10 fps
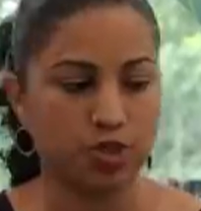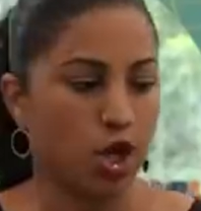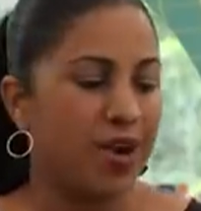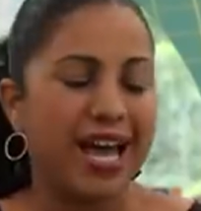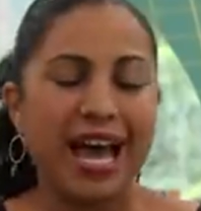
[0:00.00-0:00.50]

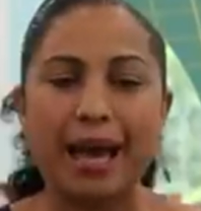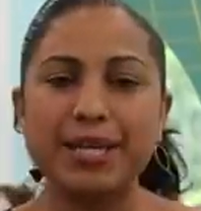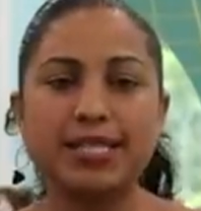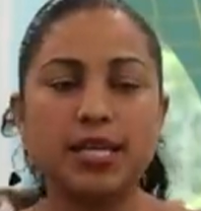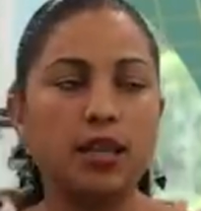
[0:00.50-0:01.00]
So, I
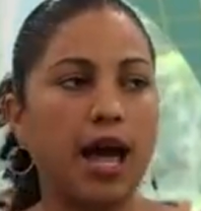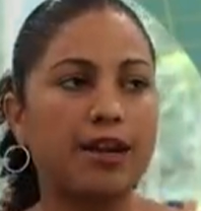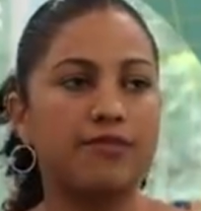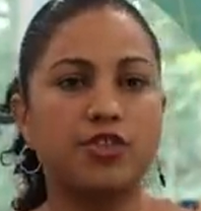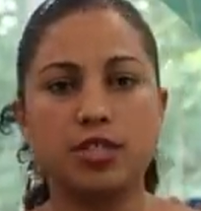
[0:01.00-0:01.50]
mean, it's a
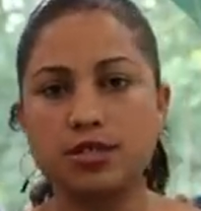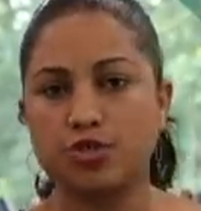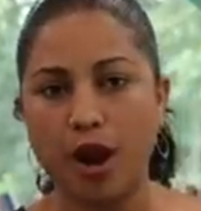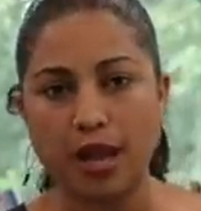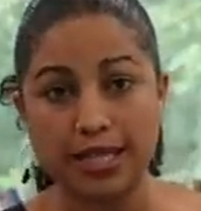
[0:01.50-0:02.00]
lot of just
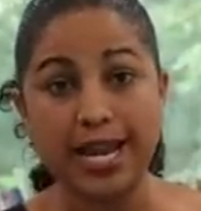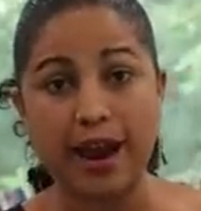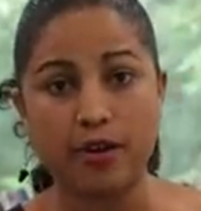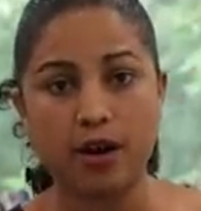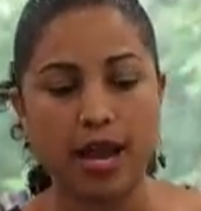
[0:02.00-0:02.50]
trial and
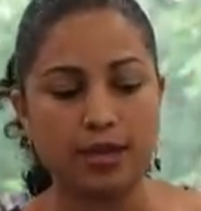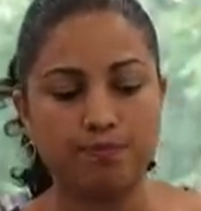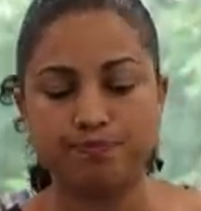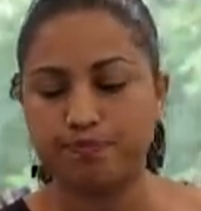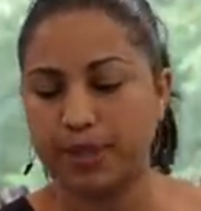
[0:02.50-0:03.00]
error
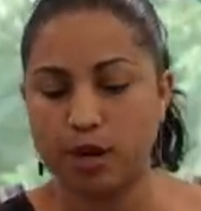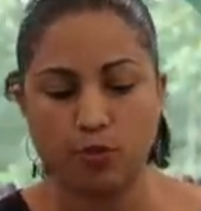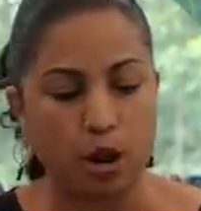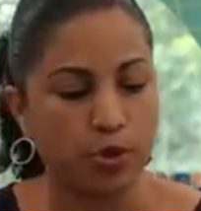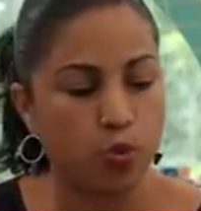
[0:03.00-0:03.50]
and playing
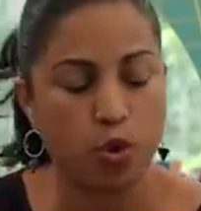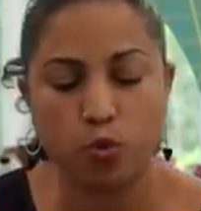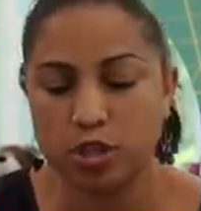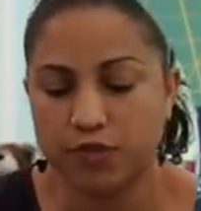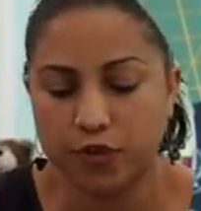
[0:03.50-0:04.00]
around with what
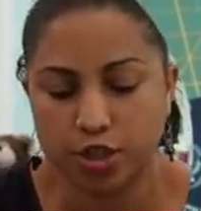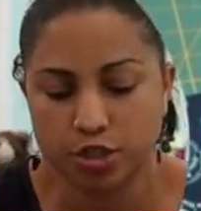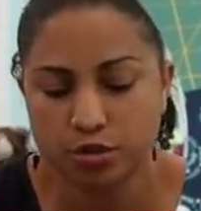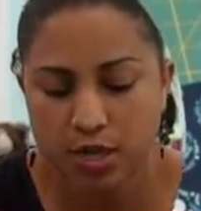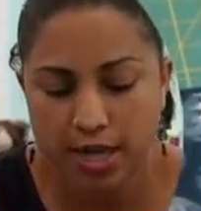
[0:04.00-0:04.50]
works for
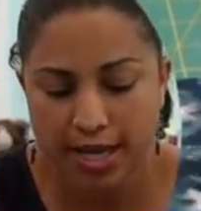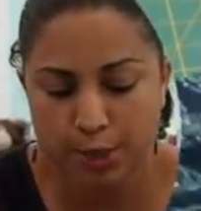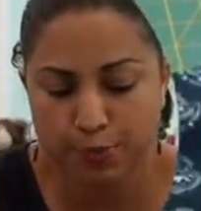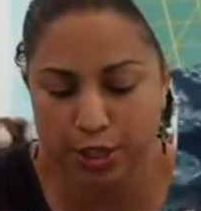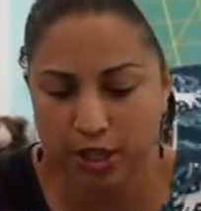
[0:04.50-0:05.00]
you,
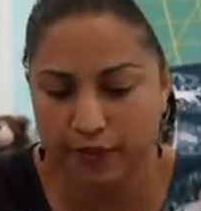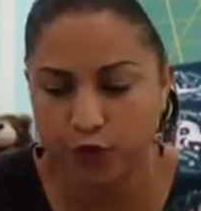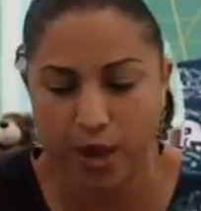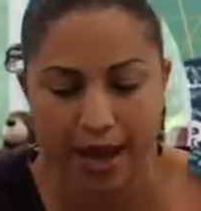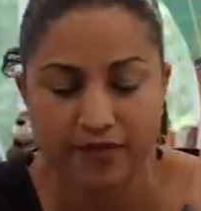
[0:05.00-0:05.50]
especially if
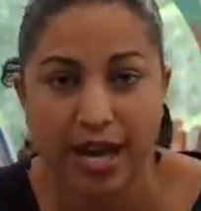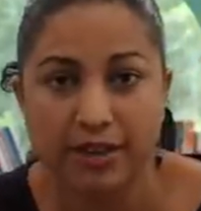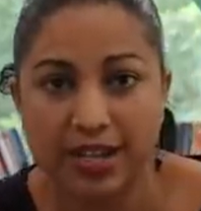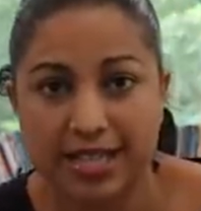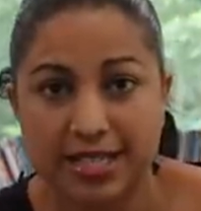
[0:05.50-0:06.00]
you have
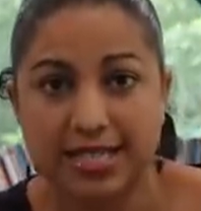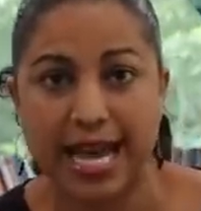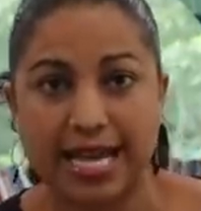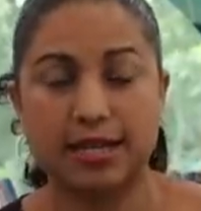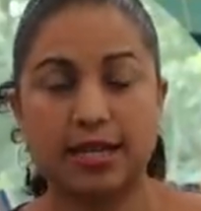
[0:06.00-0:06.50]
kind of like a
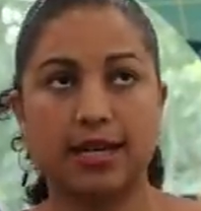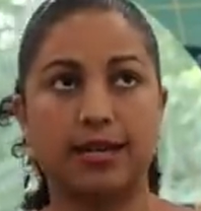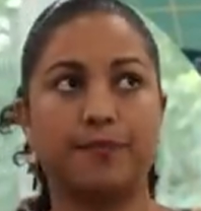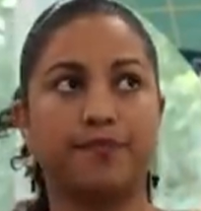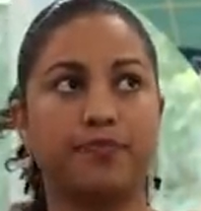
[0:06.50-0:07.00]
set
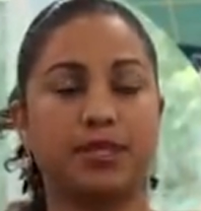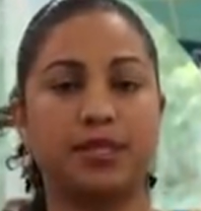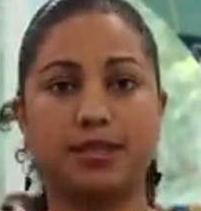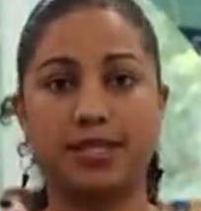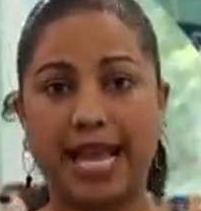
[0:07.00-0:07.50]
um,
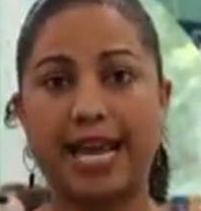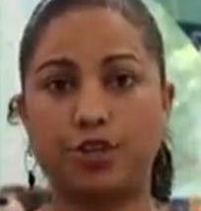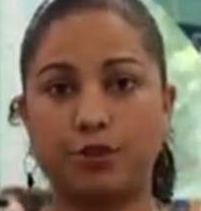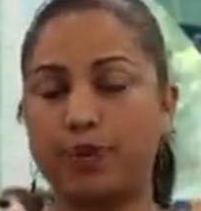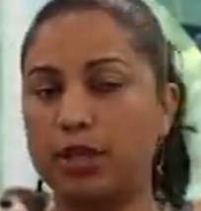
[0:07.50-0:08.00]

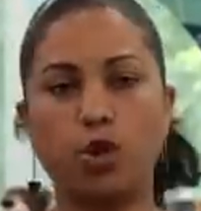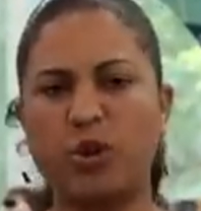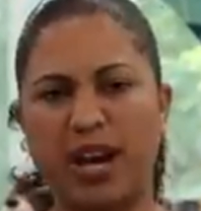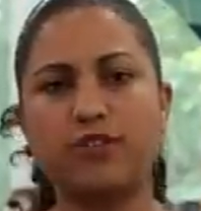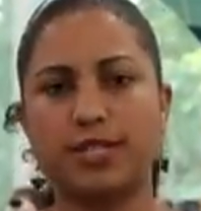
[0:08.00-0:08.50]
standard pillow or
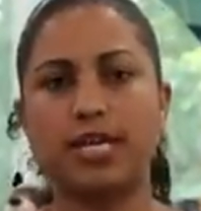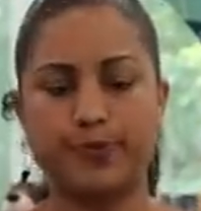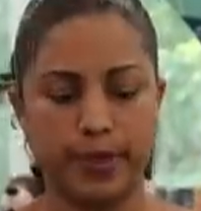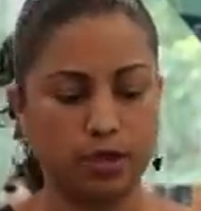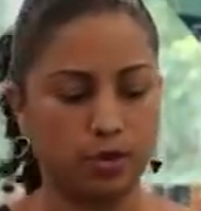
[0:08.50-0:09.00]
whatever size
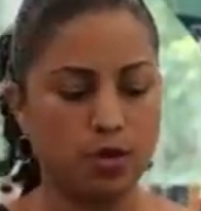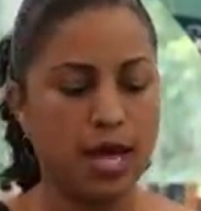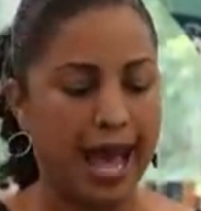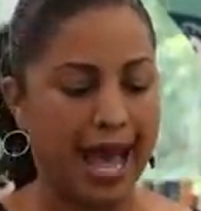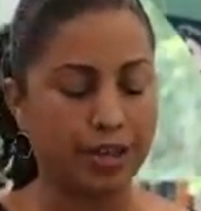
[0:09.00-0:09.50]
pillow
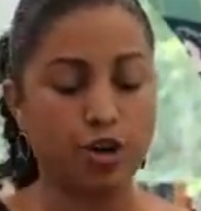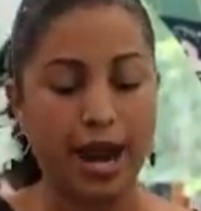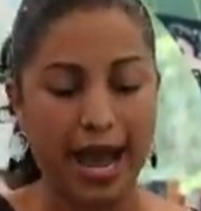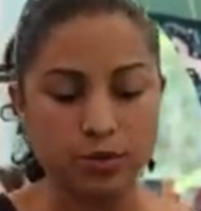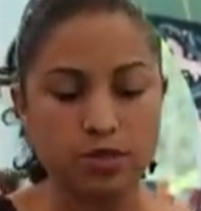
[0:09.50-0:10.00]
at your
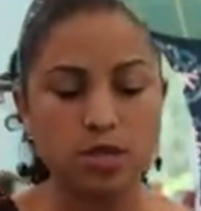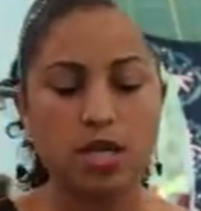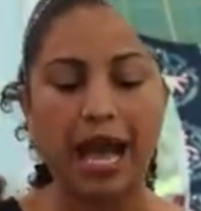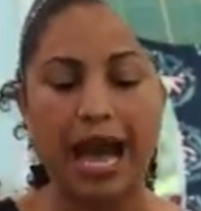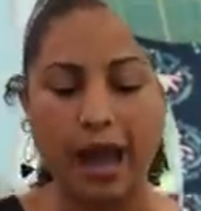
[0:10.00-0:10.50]
house.
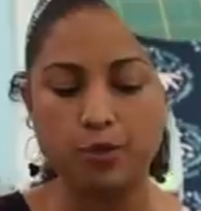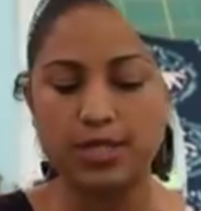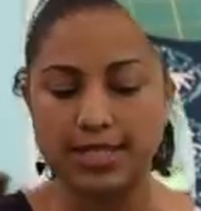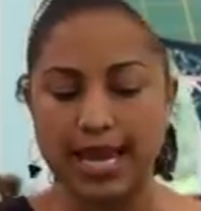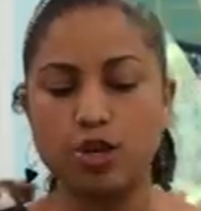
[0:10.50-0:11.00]
I
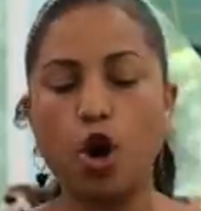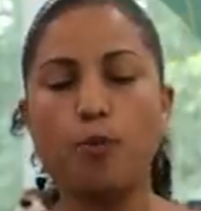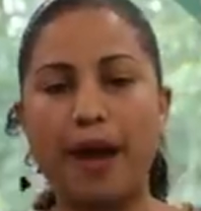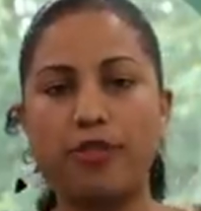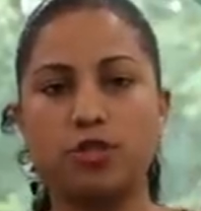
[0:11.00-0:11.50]
would say go
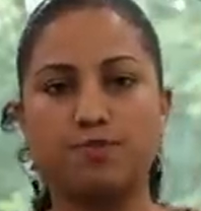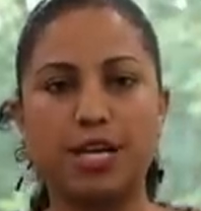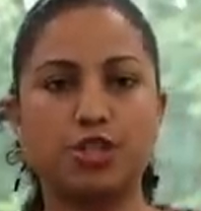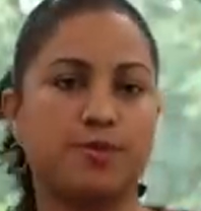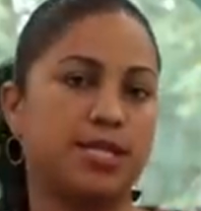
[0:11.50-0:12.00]
by those
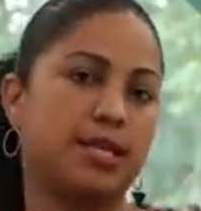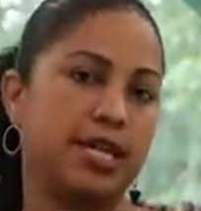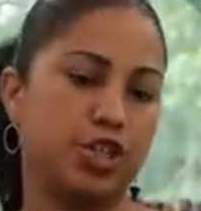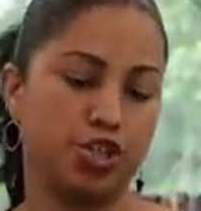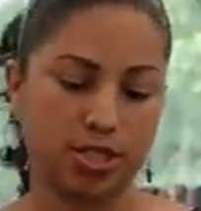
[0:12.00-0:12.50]
measurements and
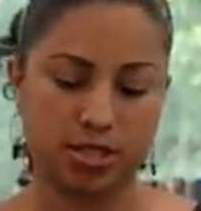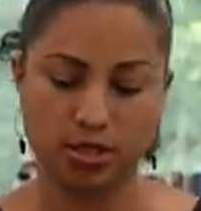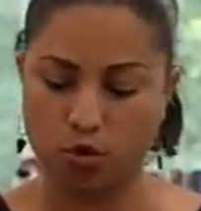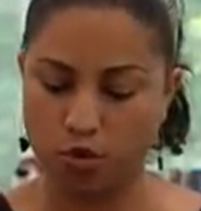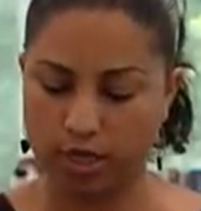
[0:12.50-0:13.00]
then adjust
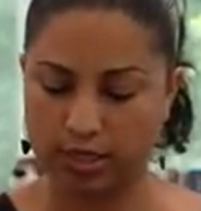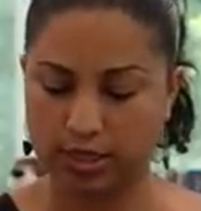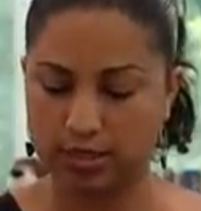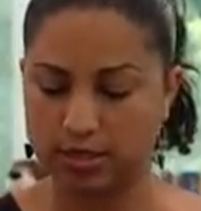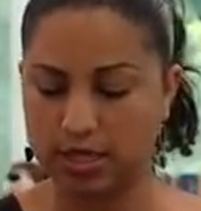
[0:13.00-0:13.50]

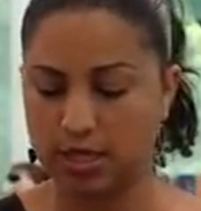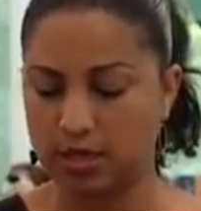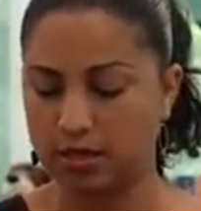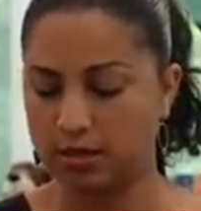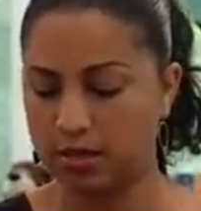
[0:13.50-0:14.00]
accordingly to
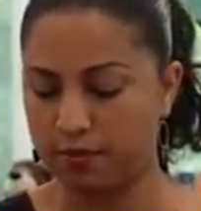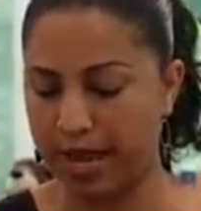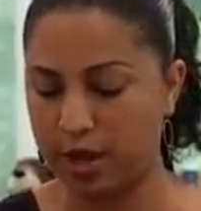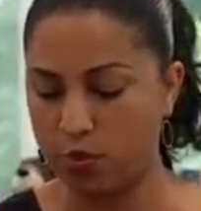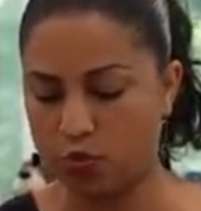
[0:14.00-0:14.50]
see, you know,
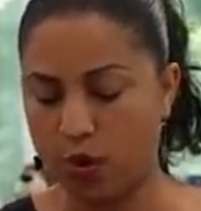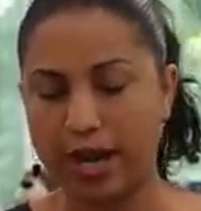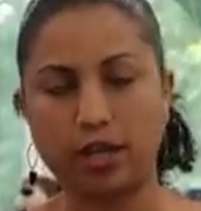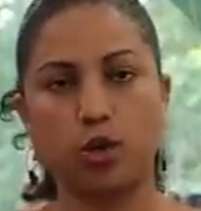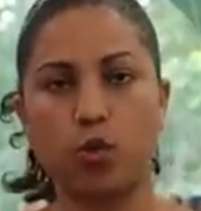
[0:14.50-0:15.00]
make one
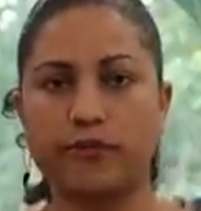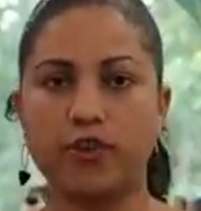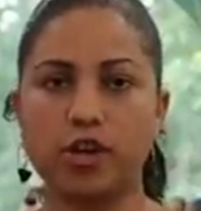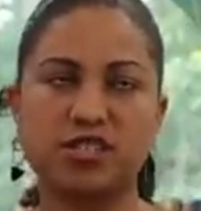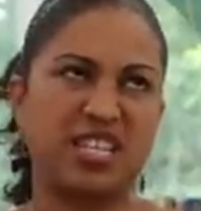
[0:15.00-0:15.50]
regular one
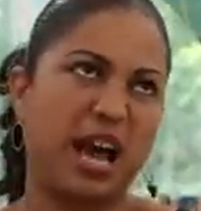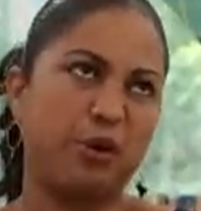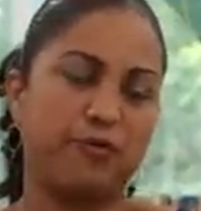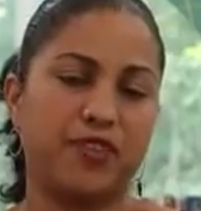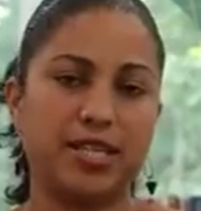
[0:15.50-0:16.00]
first, see
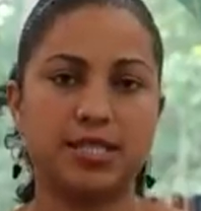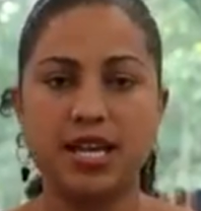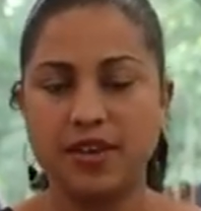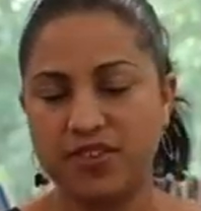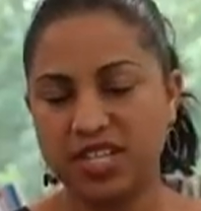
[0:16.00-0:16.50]
how it fits.
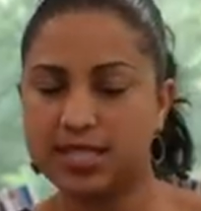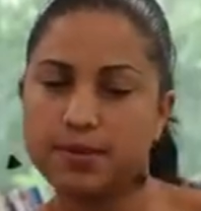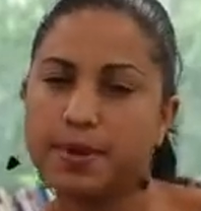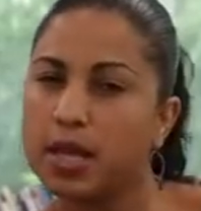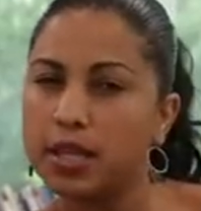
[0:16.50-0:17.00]
If it needs
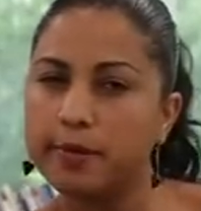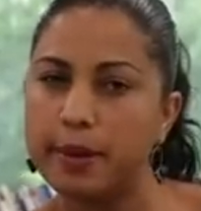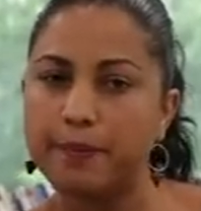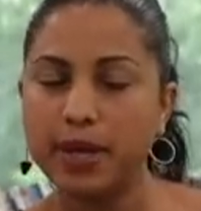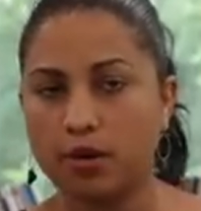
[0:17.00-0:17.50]
to be a little
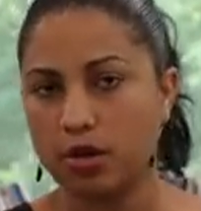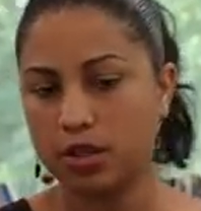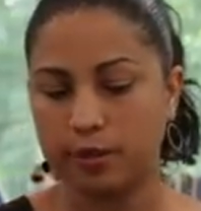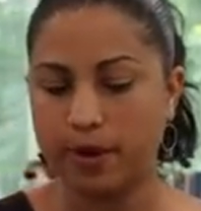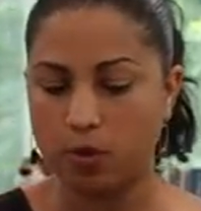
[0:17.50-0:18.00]
bit bigger, a
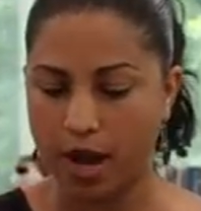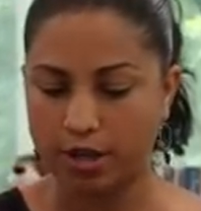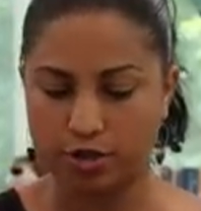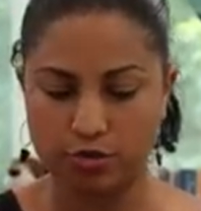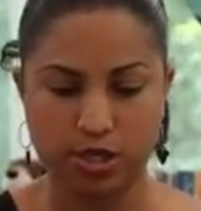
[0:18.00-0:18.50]
little bit
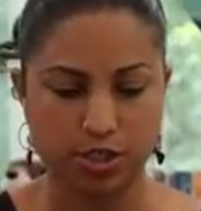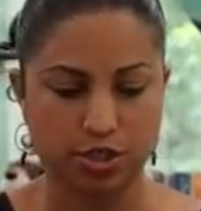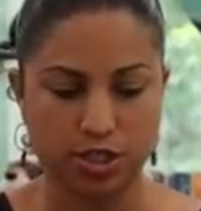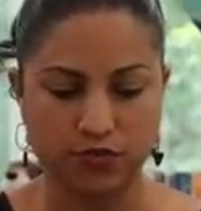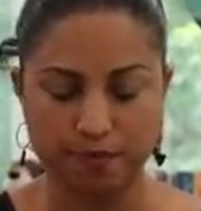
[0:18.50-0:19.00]
wider, you can
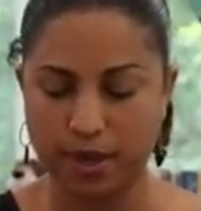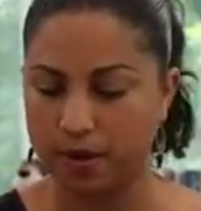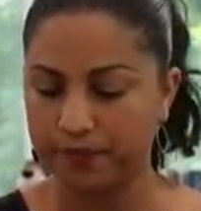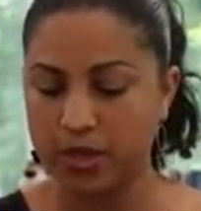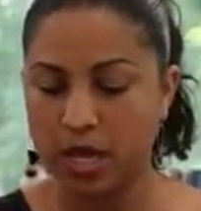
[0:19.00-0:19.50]
adjust from there.